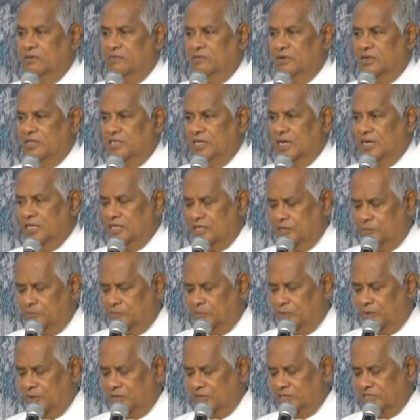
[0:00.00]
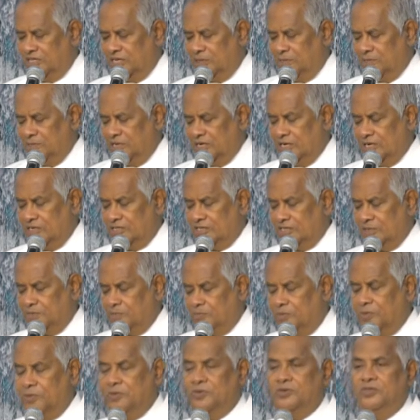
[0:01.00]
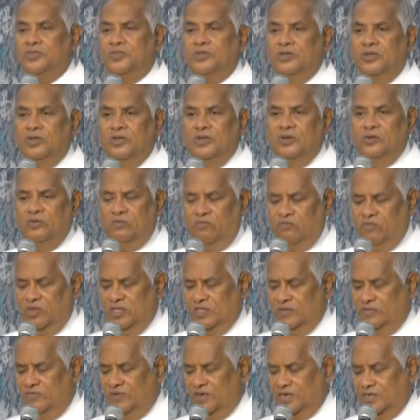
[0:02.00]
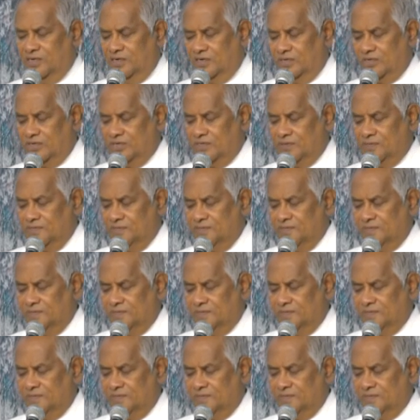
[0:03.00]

For the other points, I may not support with words.